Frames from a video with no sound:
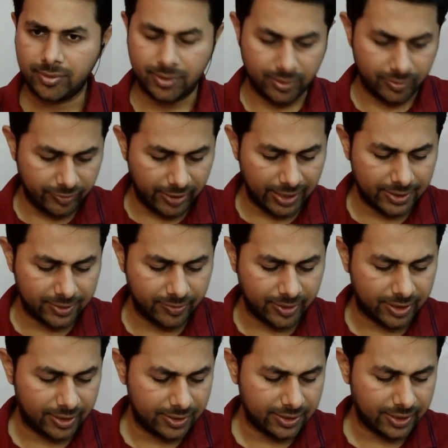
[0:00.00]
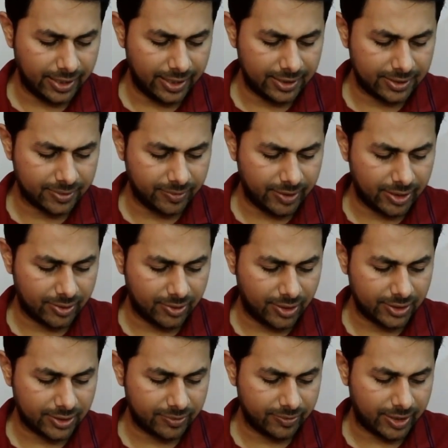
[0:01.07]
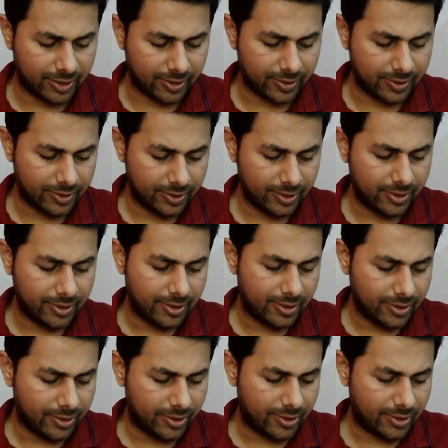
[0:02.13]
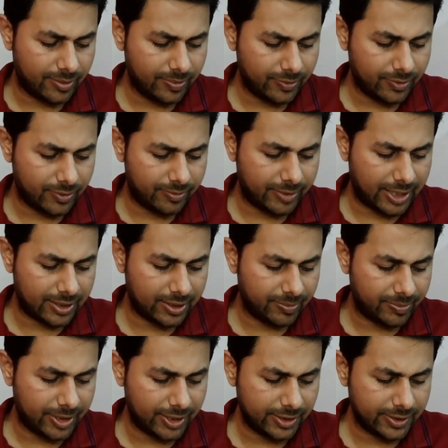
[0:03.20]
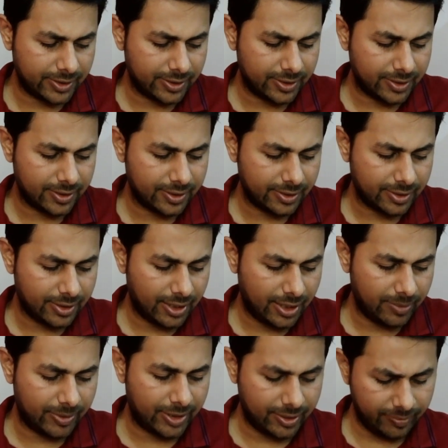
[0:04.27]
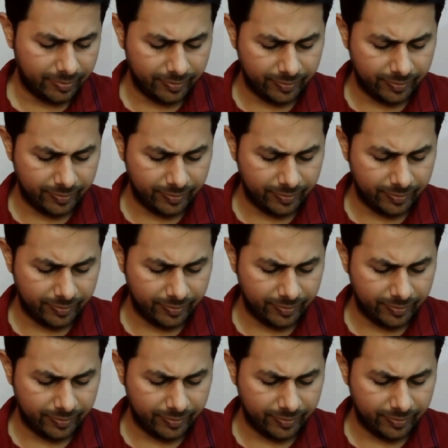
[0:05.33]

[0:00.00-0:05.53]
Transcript: y square is a square cos square of omega t plus alpha.